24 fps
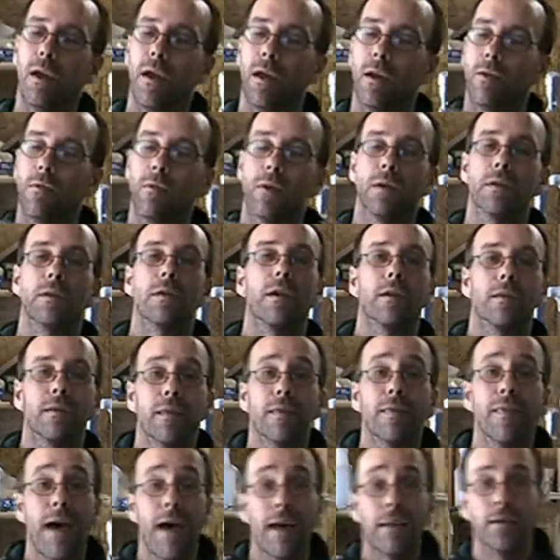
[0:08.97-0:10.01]
Anyways,
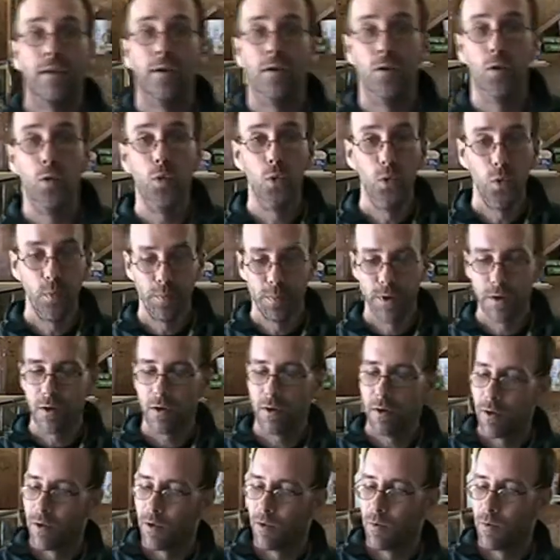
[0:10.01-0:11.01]
that and oops.